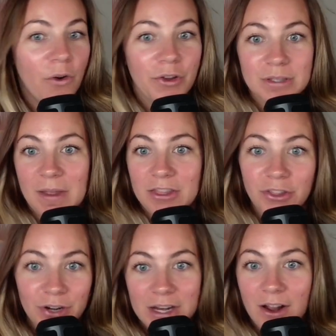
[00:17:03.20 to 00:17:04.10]
you spent
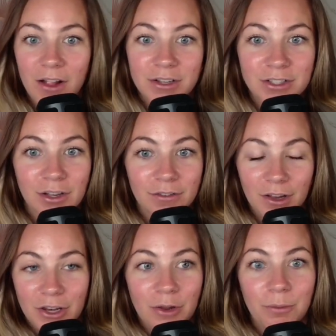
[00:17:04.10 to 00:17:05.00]
$30 over
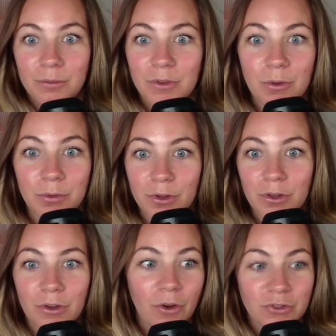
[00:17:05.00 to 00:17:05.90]
and you blew
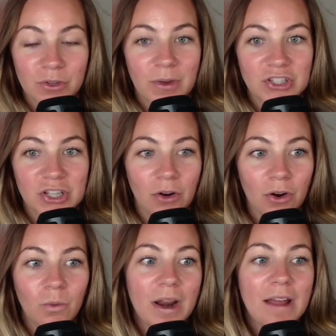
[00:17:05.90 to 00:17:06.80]
your grocery budget or
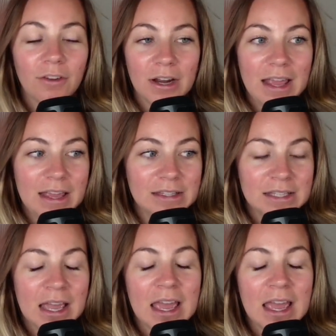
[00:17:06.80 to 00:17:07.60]
whatever it is.